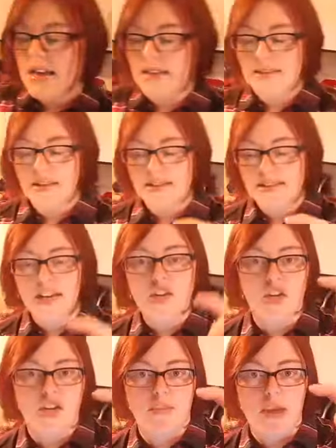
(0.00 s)
It's a
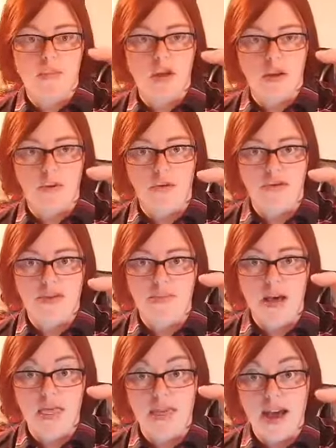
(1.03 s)
section in my blog post
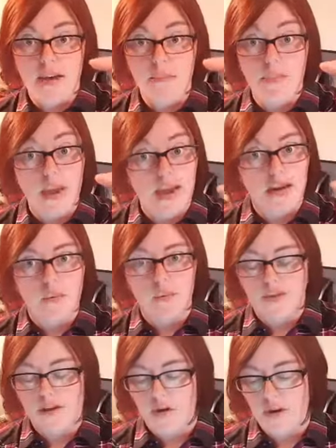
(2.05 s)
about that big
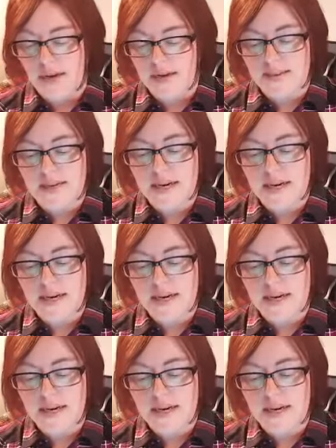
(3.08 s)
with ingredients.